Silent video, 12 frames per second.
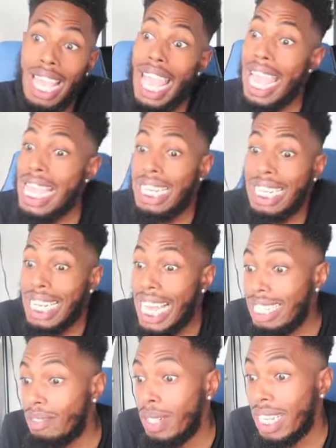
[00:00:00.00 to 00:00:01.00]
Hey,
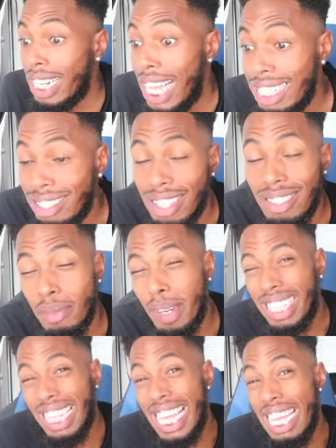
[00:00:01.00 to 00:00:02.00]
when the class is
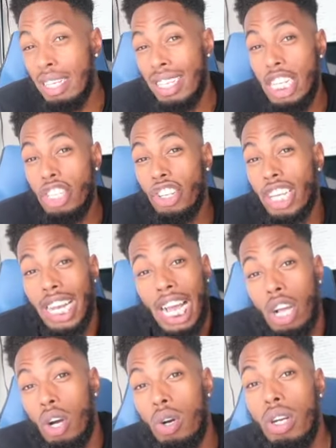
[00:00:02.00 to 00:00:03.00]
about to end, teacher, can
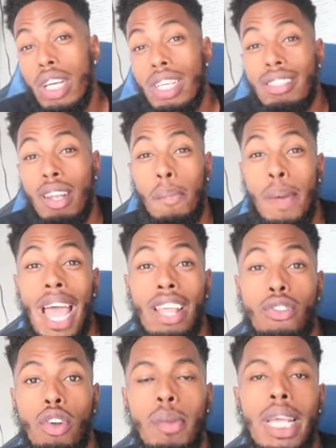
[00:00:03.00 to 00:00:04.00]
I go to the
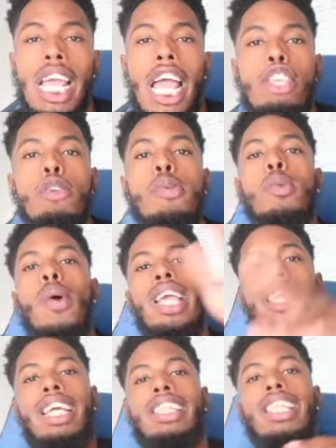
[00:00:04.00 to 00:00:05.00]
bathroom? And you be
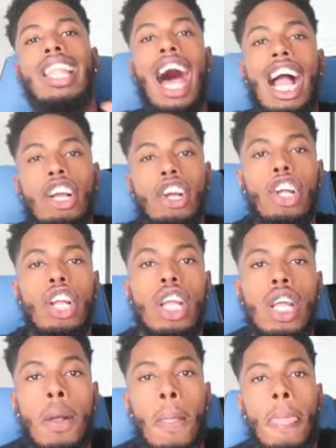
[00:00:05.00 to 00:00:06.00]
waiting at the locker,
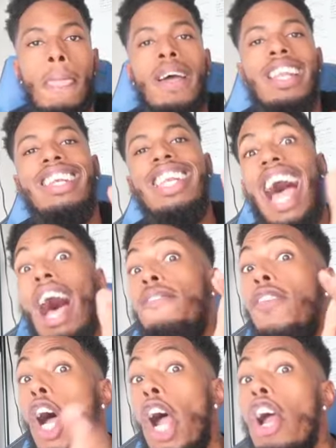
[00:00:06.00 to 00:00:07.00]
not
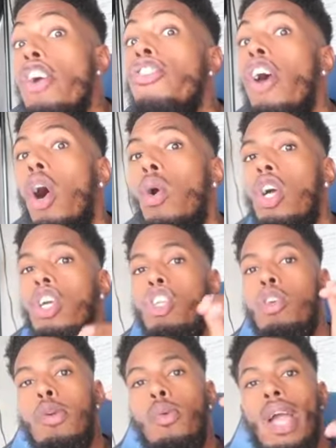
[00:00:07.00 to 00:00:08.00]
for her though.
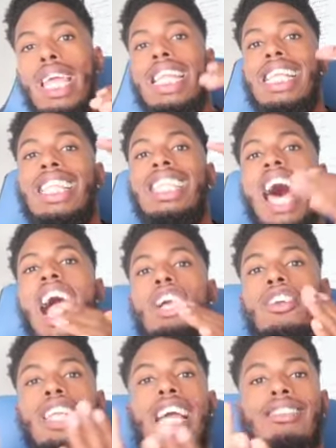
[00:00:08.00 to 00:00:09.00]
You be waiting at the
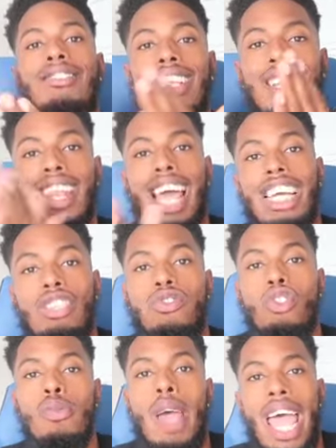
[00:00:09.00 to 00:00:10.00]
locker next to the
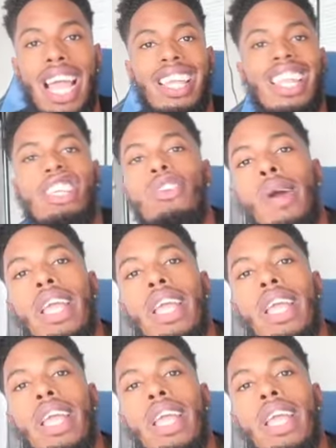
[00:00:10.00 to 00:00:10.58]
classroom, acting like you